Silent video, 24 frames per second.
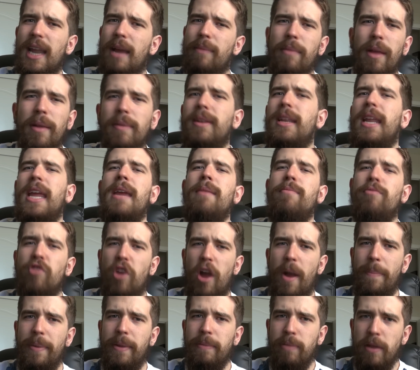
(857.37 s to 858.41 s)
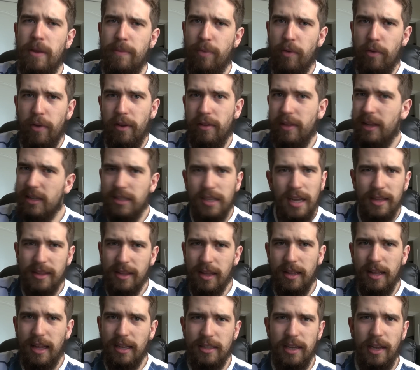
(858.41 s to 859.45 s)
I'm not name-dropping people here. That's not
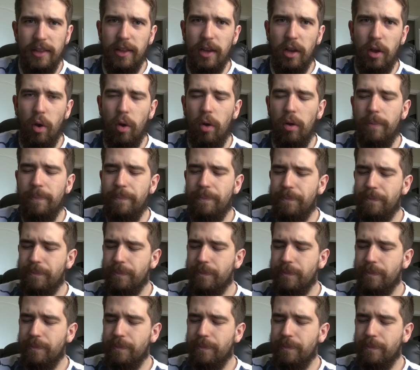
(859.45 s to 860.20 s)
the goal.